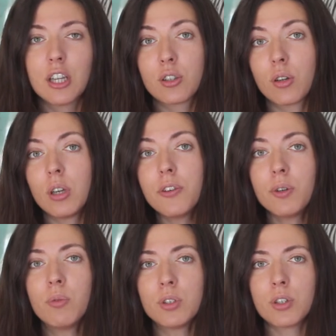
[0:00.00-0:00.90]
So if
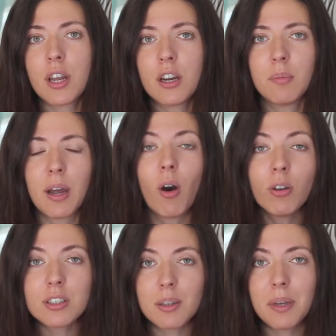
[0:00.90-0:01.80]
you want to hear my
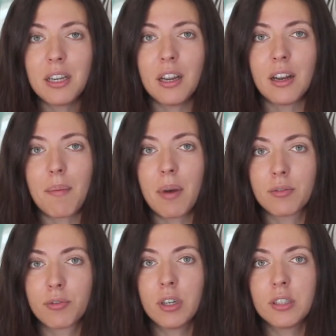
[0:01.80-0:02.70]
honest opinion
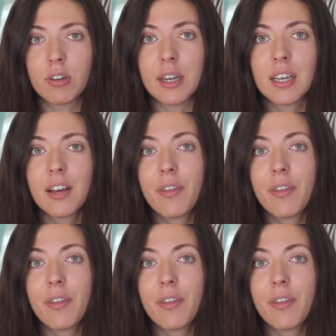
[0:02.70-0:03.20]
about Freetrade,